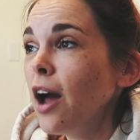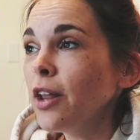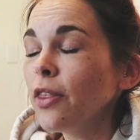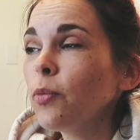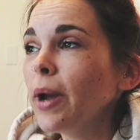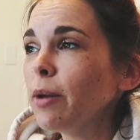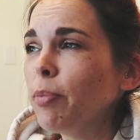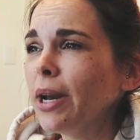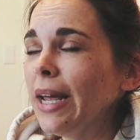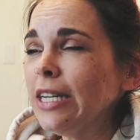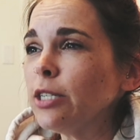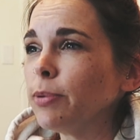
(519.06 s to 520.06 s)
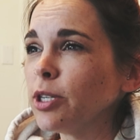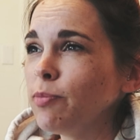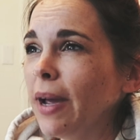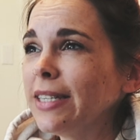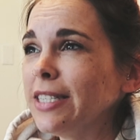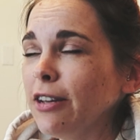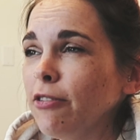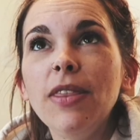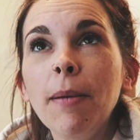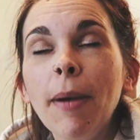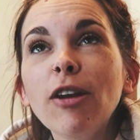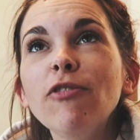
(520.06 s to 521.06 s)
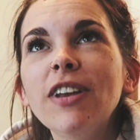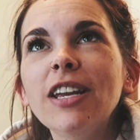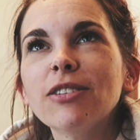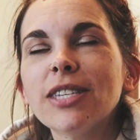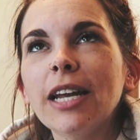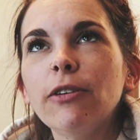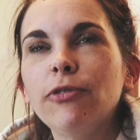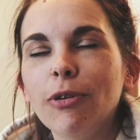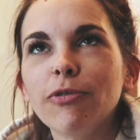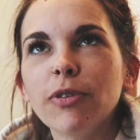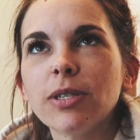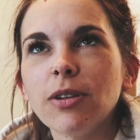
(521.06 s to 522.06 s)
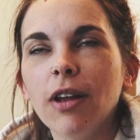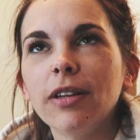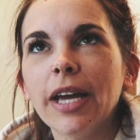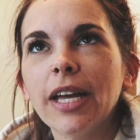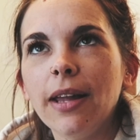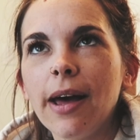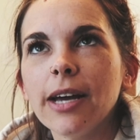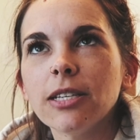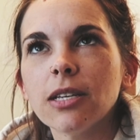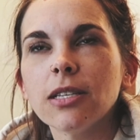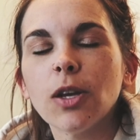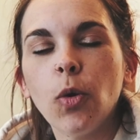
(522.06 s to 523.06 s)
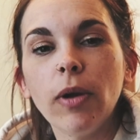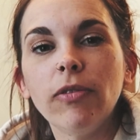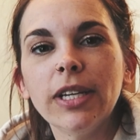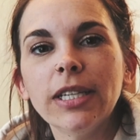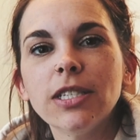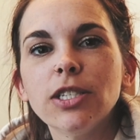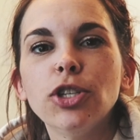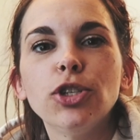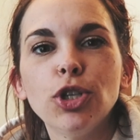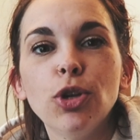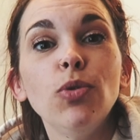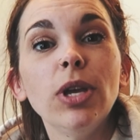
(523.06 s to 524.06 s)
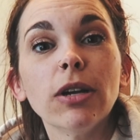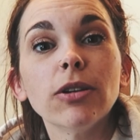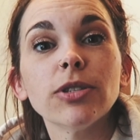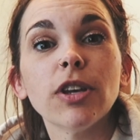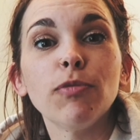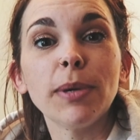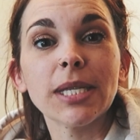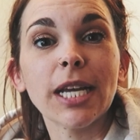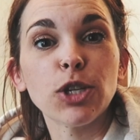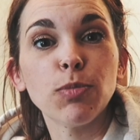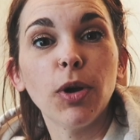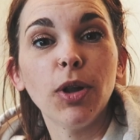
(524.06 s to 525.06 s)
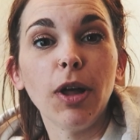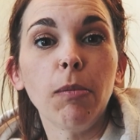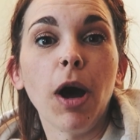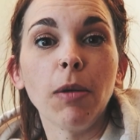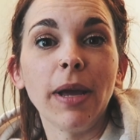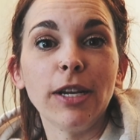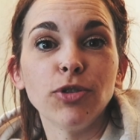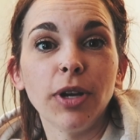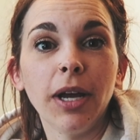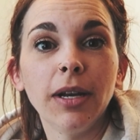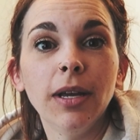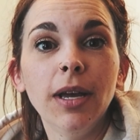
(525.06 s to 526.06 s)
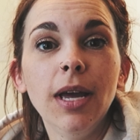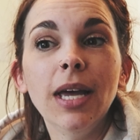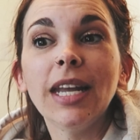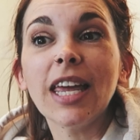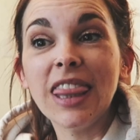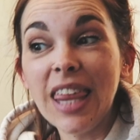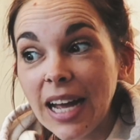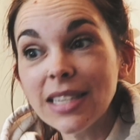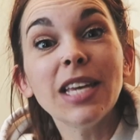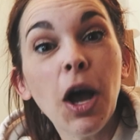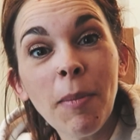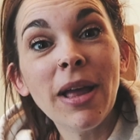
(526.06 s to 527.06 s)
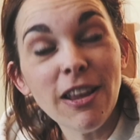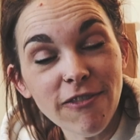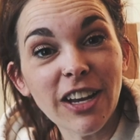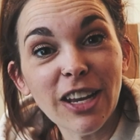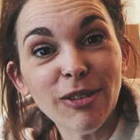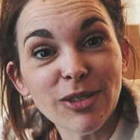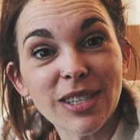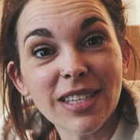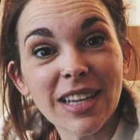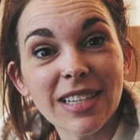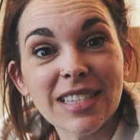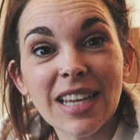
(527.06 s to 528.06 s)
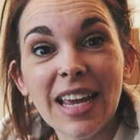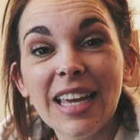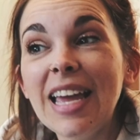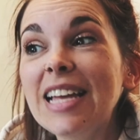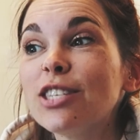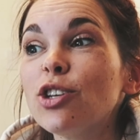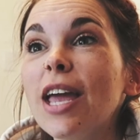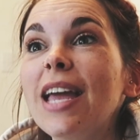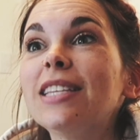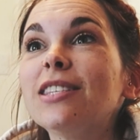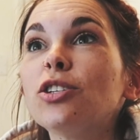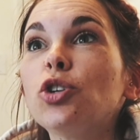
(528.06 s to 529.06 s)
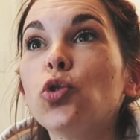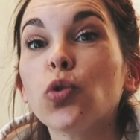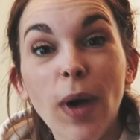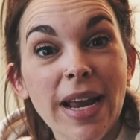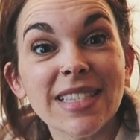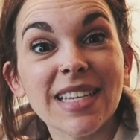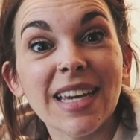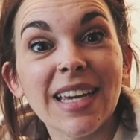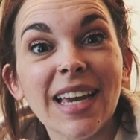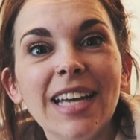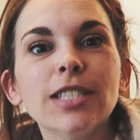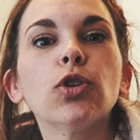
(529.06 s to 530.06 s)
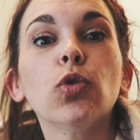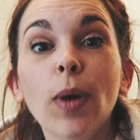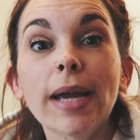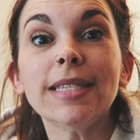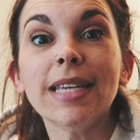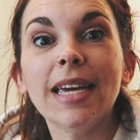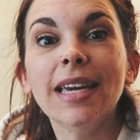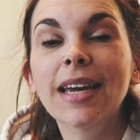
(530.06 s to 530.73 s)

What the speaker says: Another way to put it into perspective, the amount of videos that I've filmed for this online class is equivalent to 2 years of my sketchbook club on Patreon. Like that's how many videos is in this thing. It's crazy. It's crazy.